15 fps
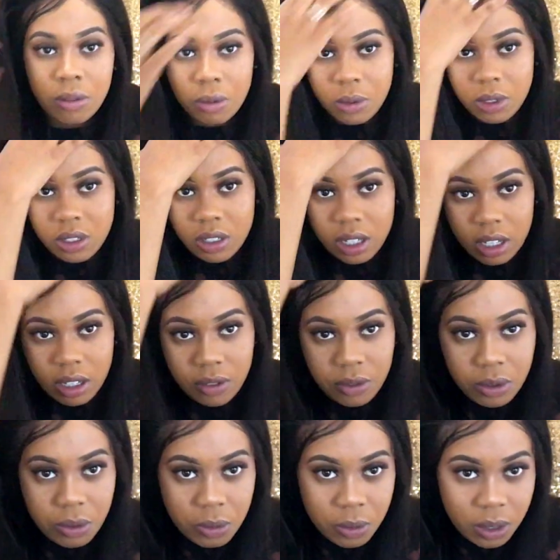
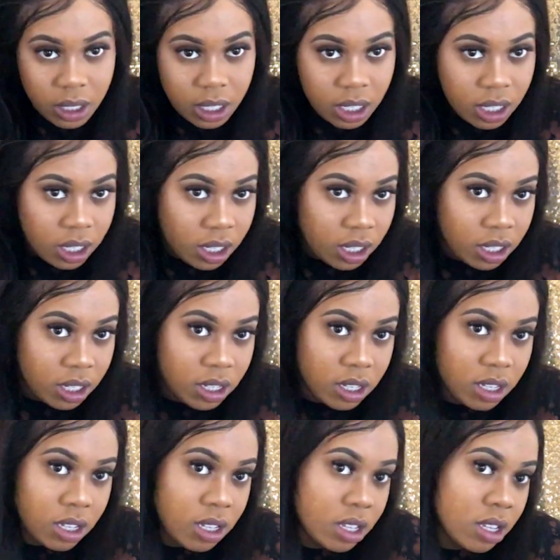whichever way.
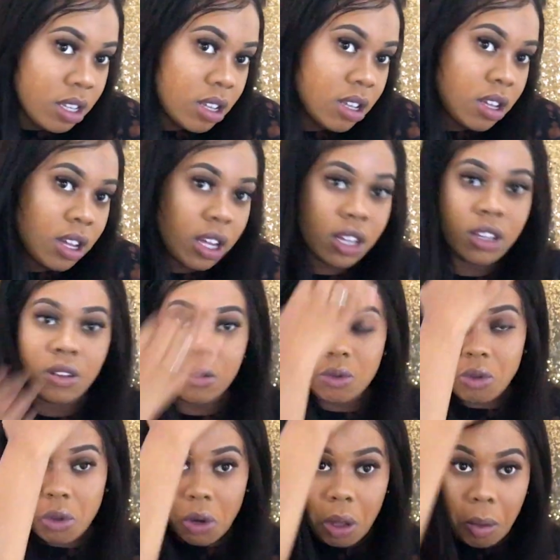I could go
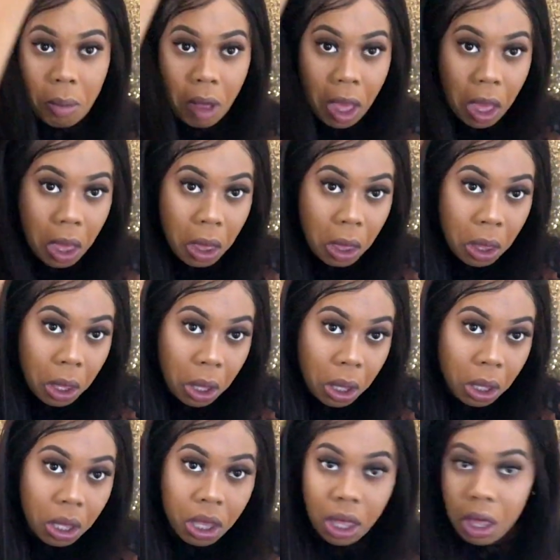to the
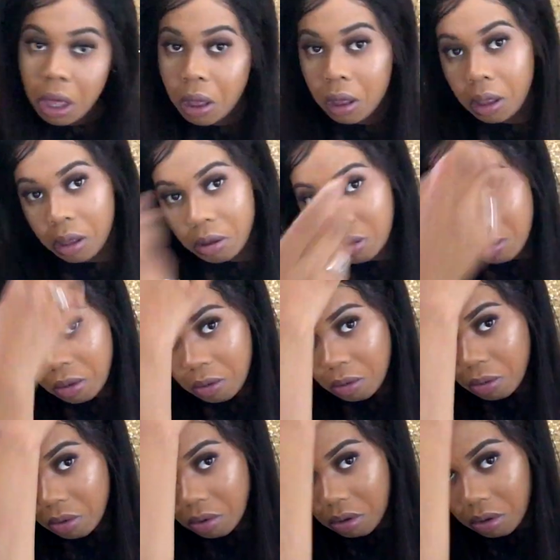back. I could
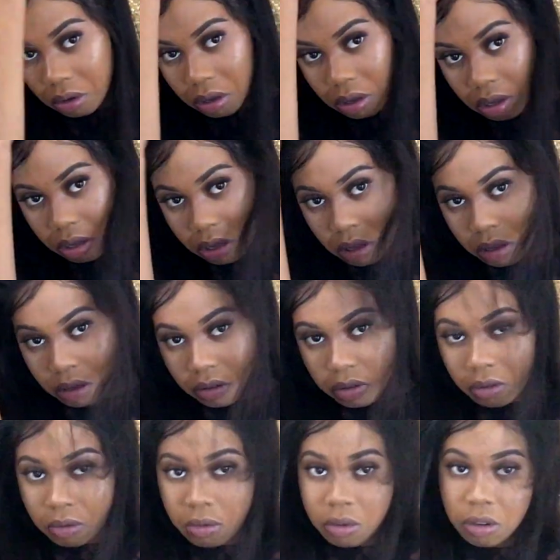go
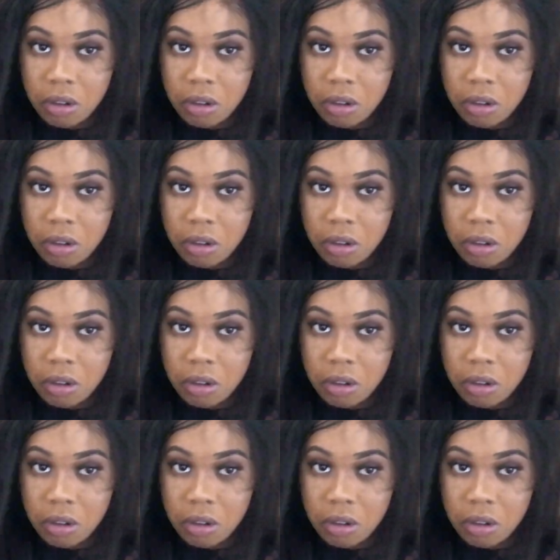to